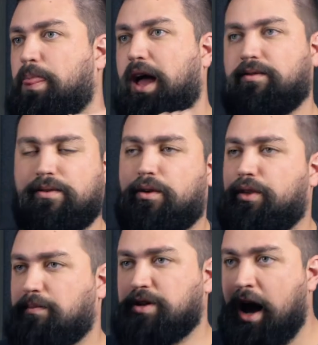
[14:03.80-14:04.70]
I have a
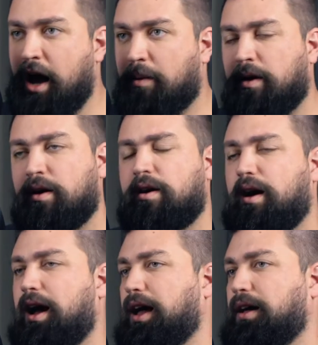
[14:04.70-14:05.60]
full-time job.
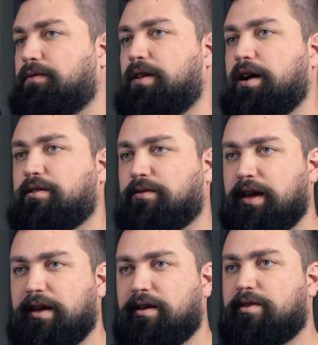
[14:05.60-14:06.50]
I have lots of
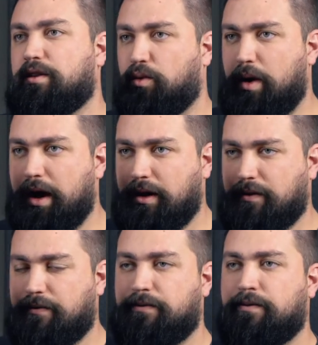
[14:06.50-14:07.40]
kids and a
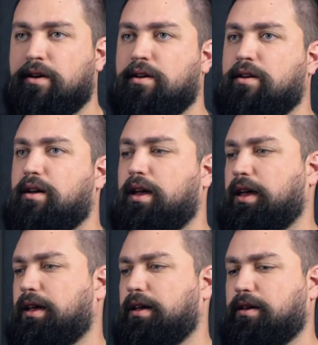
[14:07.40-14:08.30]
wife
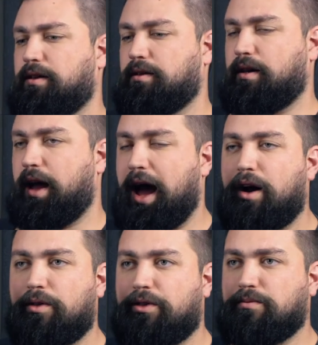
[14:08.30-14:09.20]
and a
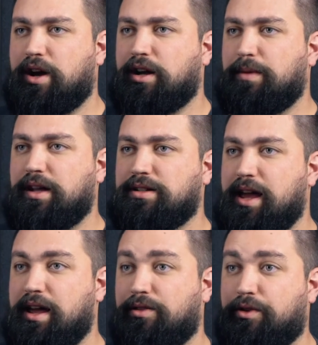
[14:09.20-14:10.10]
house I'm trying to maintain.